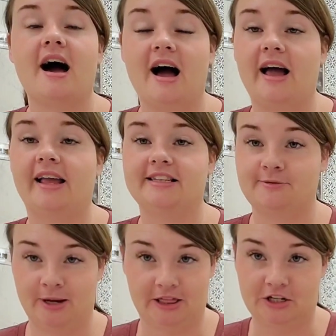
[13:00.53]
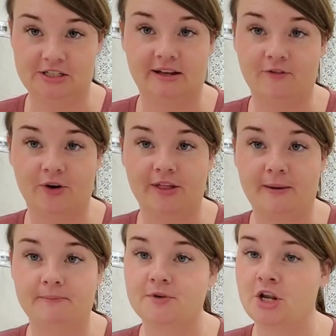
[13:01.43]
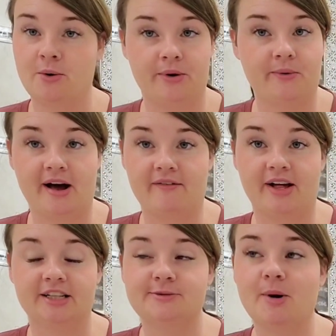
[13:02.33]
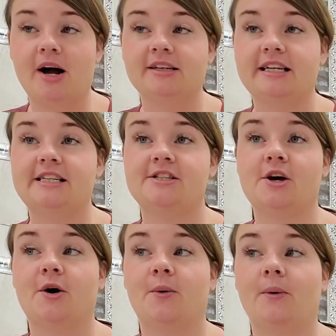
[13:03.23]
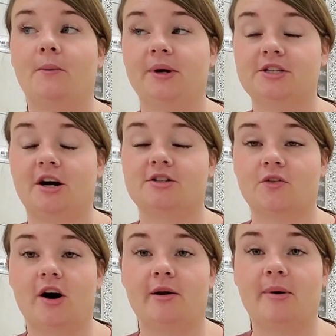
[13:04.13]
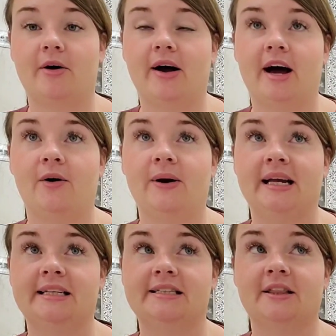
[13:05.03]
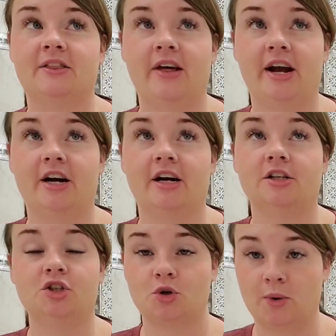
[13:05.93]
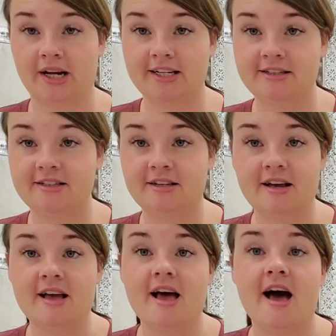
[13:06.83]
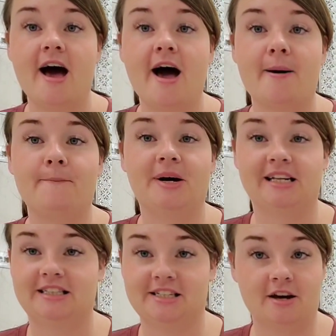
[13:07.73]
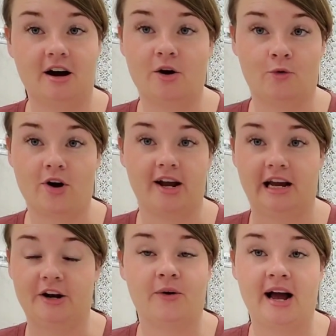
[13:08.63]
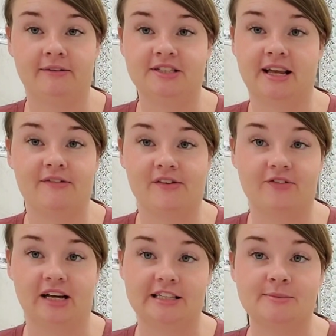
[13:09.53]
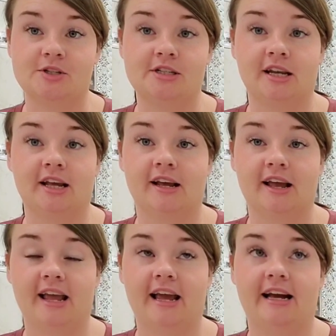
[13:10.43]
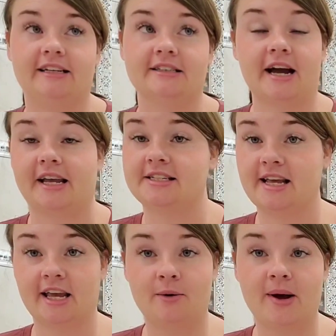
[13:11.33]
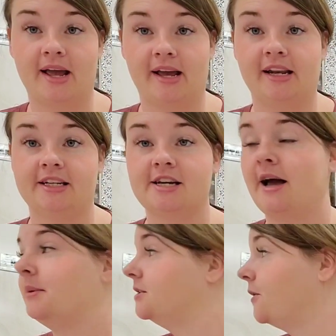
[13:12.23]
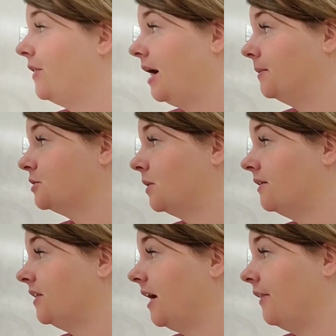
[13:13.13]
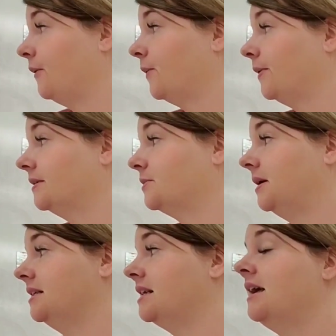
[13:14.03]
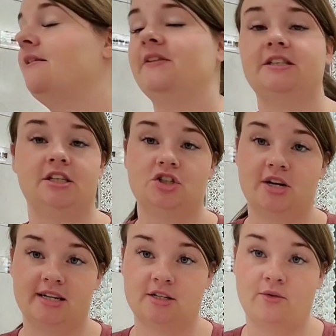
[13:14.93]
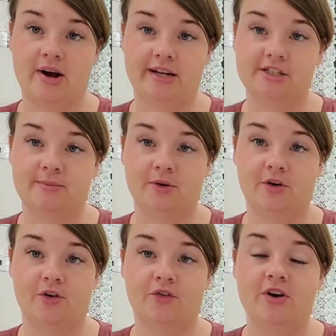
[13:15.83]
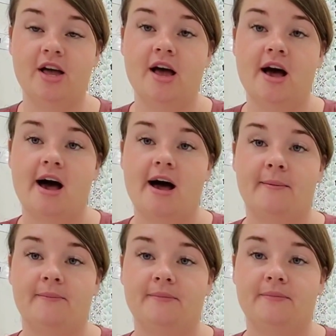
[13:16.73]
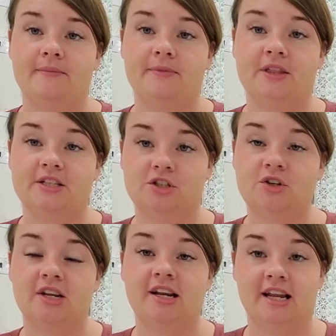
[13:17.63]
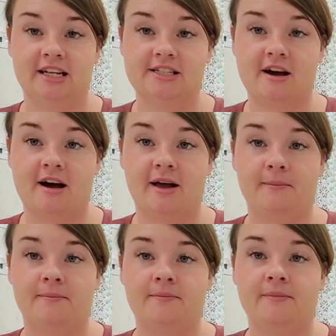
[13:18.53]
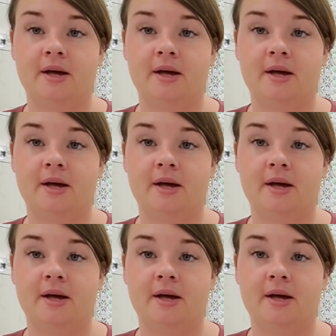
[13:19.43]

I get to pick their seat for them. No one will have that spot. And so we talked a lot about how it's their choice, but it's not a right. I don't have to give them flexible seating, and I can take it away at any time. And so that was one of the other rules, was the teacher has the right to move the student anytime,